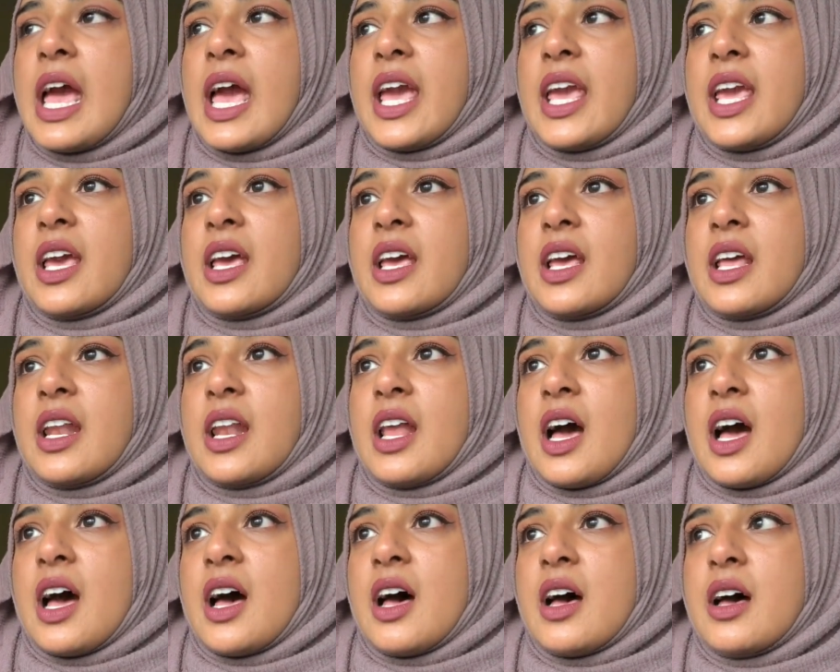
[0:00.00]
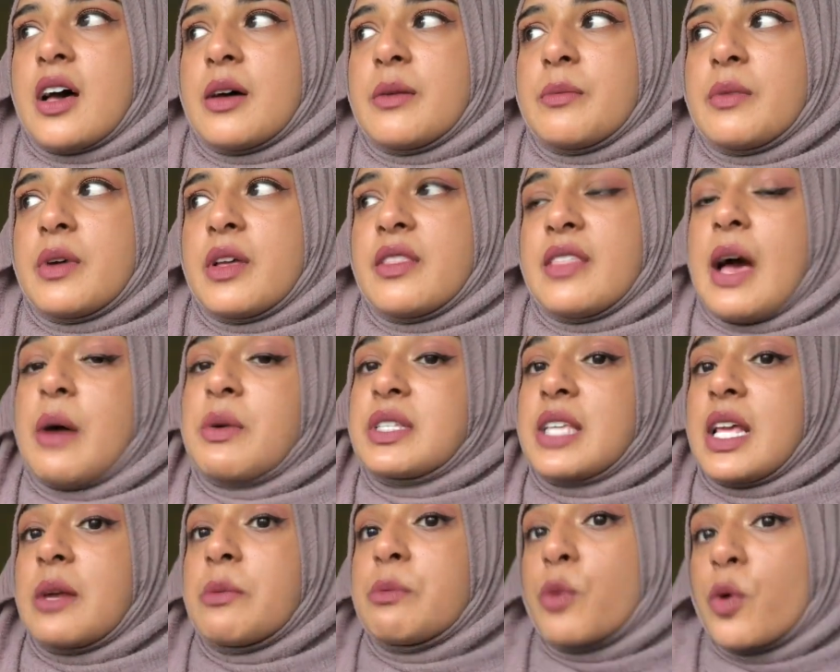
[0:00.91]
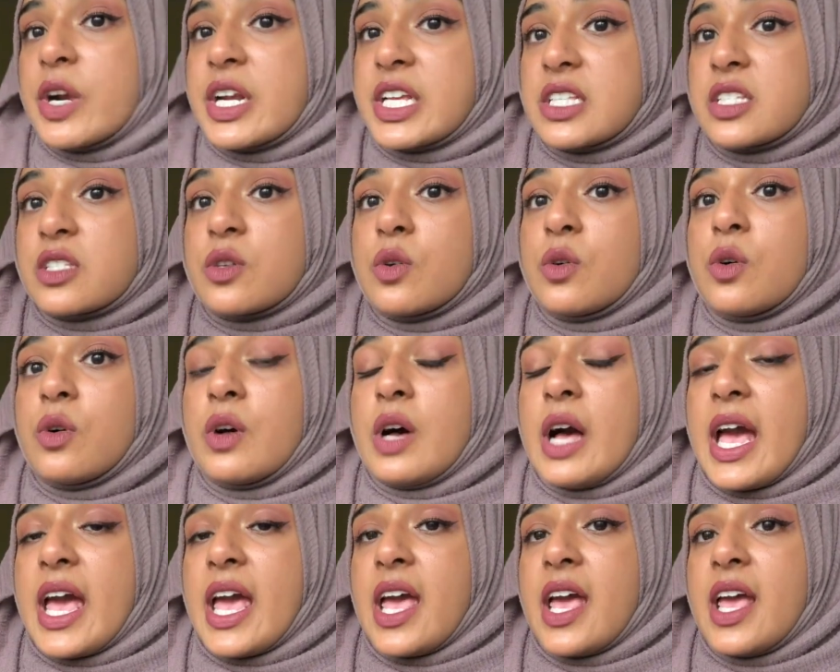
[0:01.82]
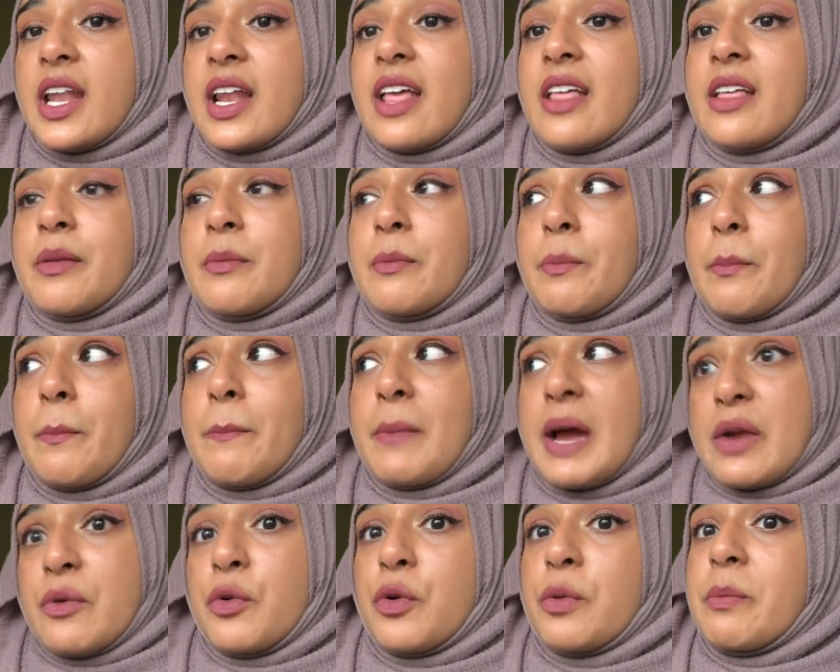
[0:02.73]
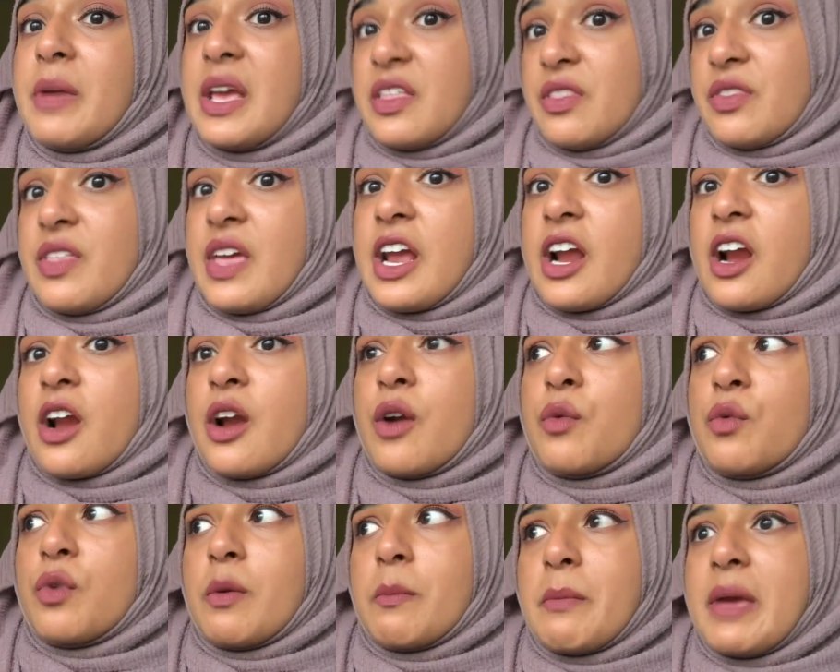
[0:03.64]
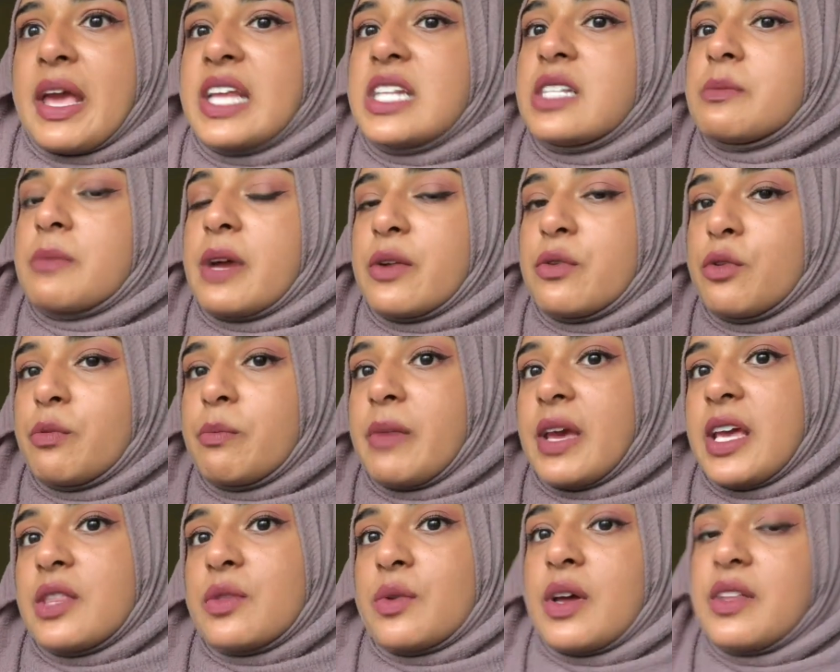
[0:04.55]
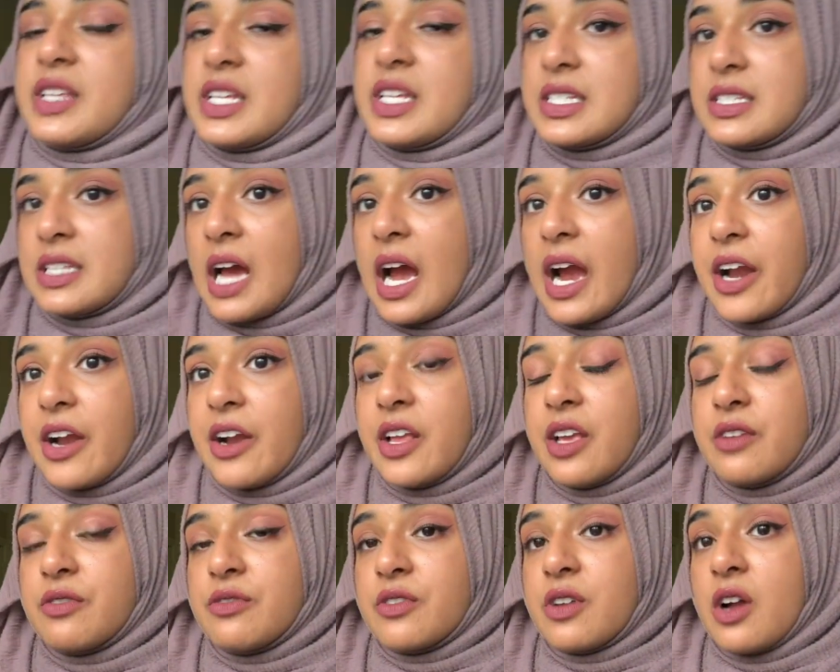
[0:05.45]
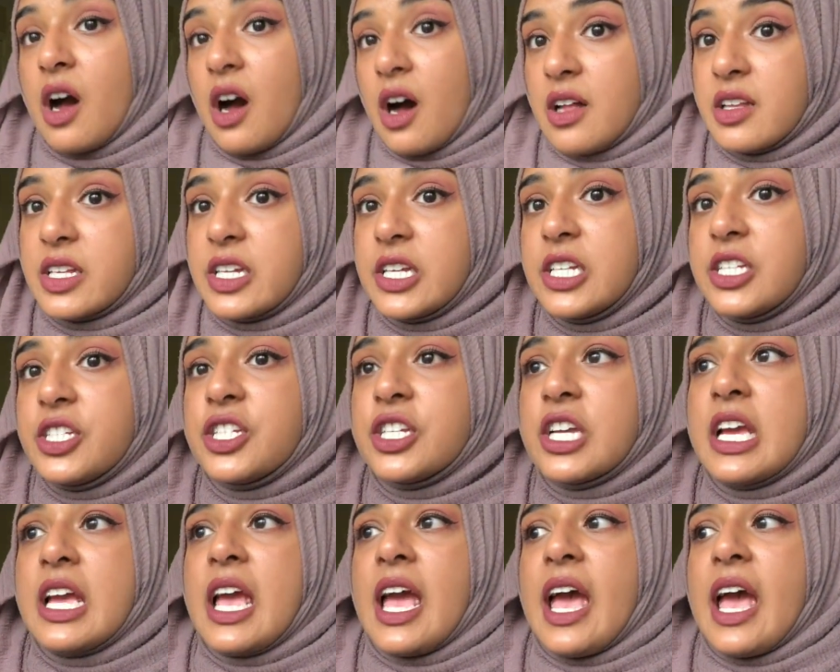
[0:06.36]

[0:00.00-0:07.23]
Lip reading: And that was at a boarding school, and my roommate there remained my roommate throughout the entirety of college.